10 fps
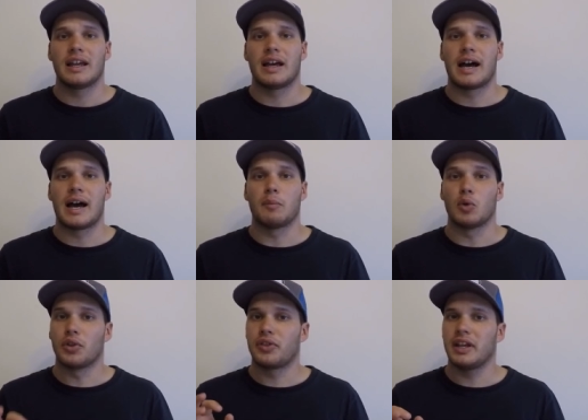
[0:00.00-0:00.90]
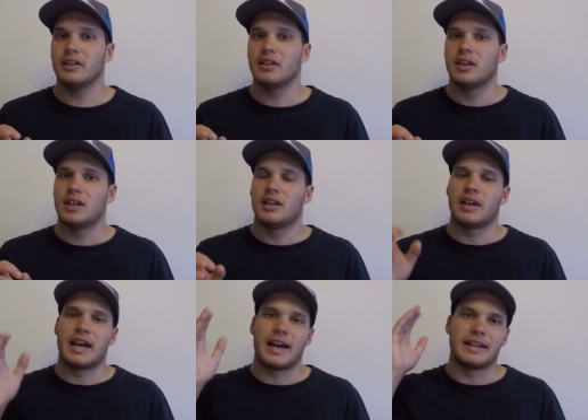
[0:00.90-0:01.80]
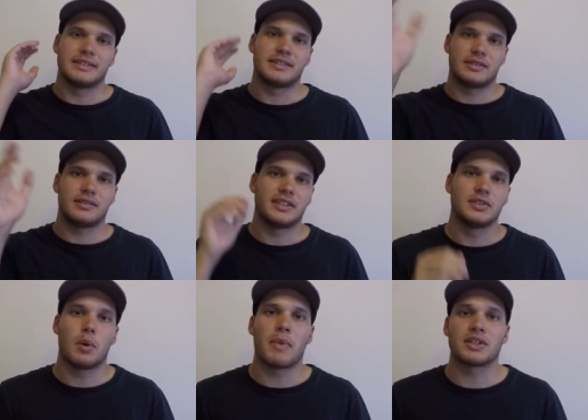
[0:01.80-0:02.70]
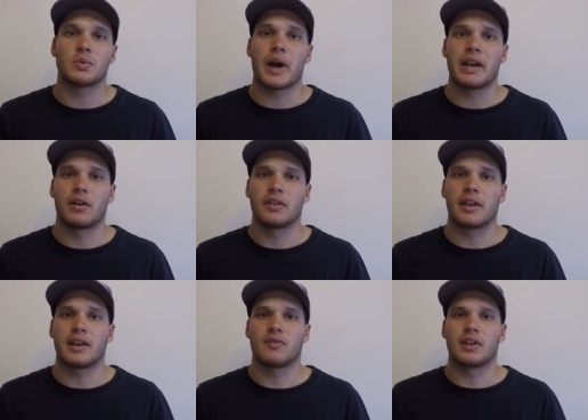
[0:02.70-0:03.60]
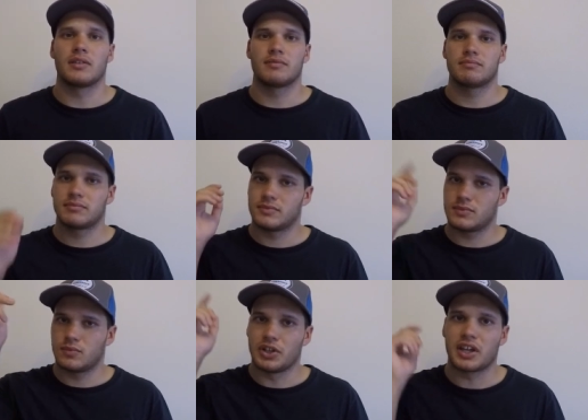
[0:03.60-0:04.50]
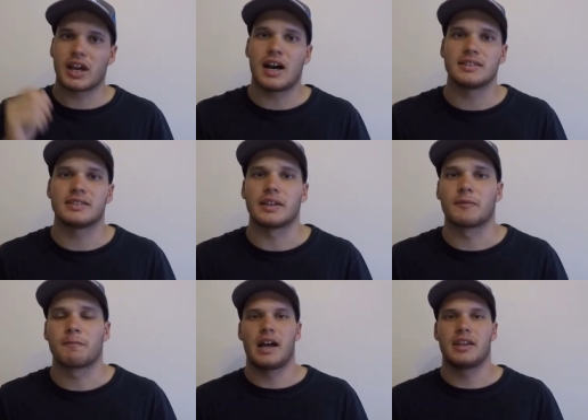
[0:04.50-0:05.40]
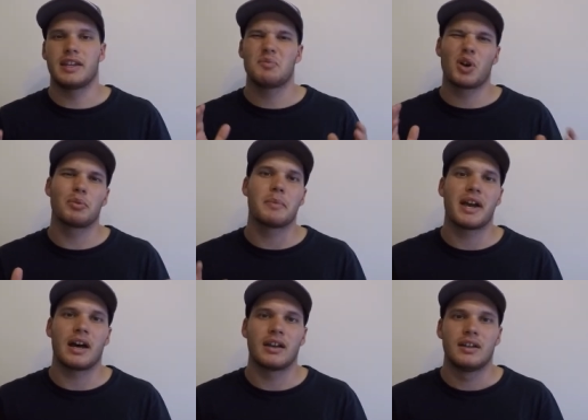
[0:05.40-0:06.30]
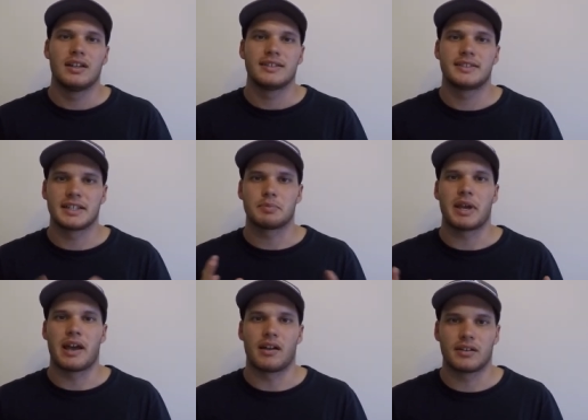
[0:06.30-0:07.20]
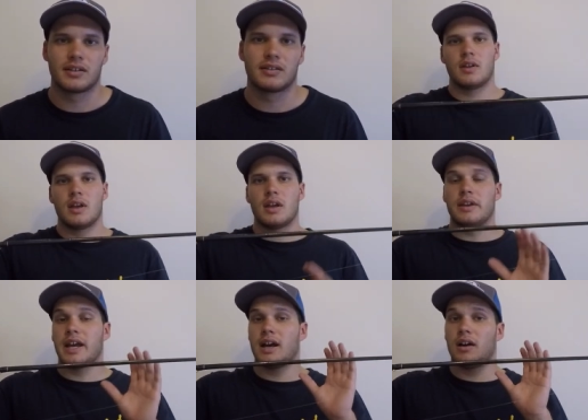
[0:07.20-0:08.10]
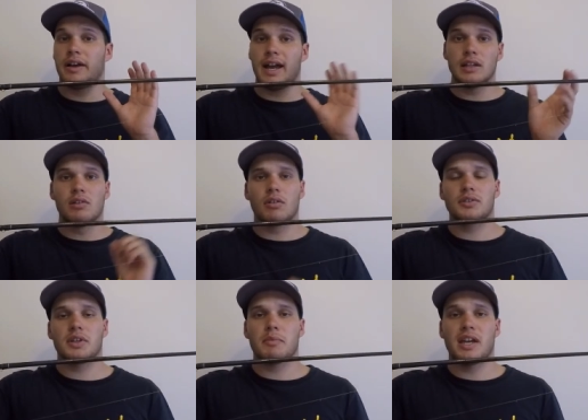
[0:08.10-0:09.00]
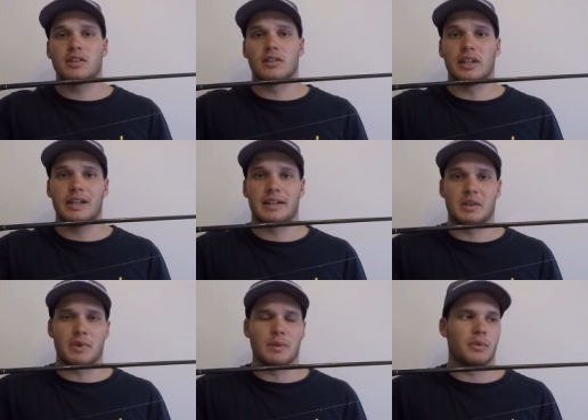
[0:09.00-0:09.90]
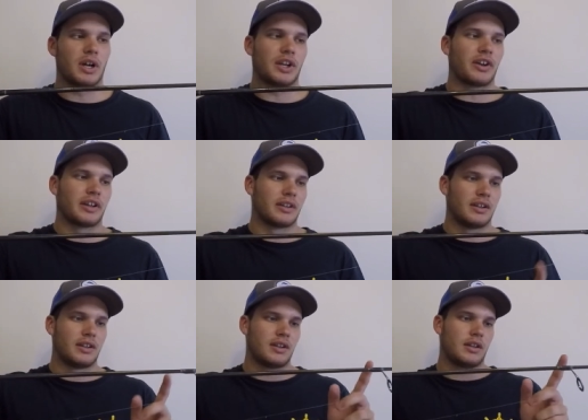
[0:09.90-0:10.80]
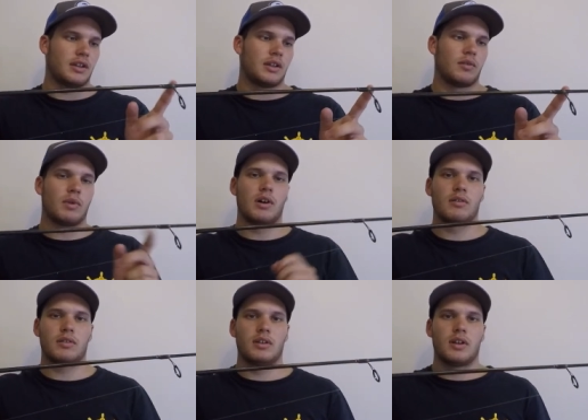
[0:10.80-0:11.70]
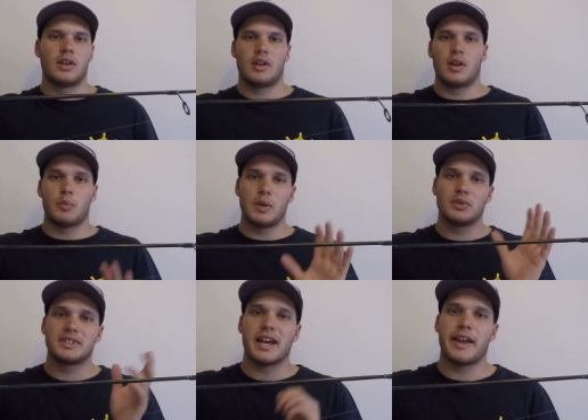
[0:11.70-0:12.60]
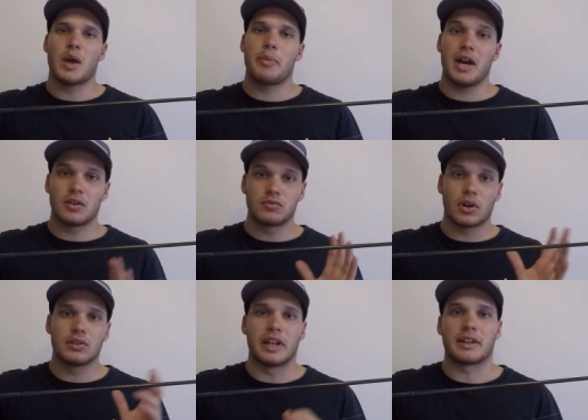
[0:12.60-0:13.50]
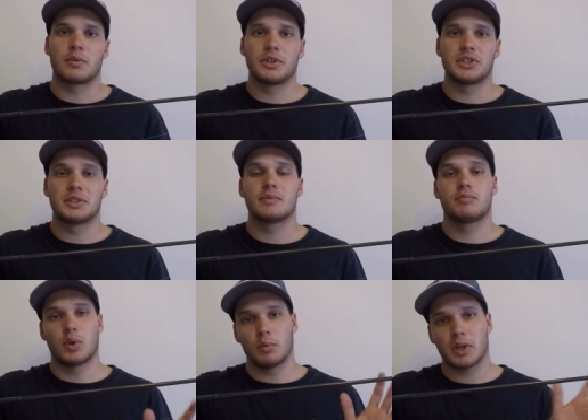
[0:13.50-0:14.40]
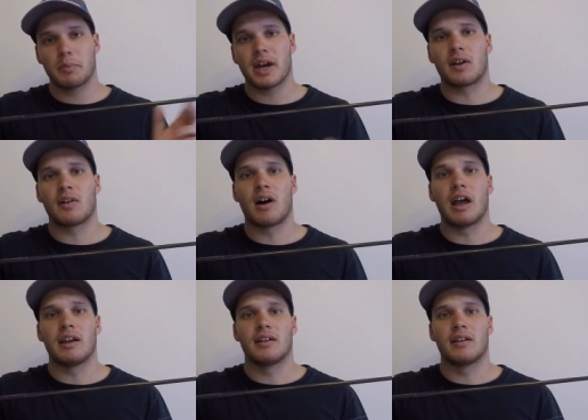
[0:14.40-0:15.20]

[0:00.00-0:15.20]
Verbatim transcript: um, or thin, as there's not much weight on the end of it when you're casting. You need probably about six pound. Now, how long do you make your leader, you may be wondering? Well, people say about a rod length, which is probably about right.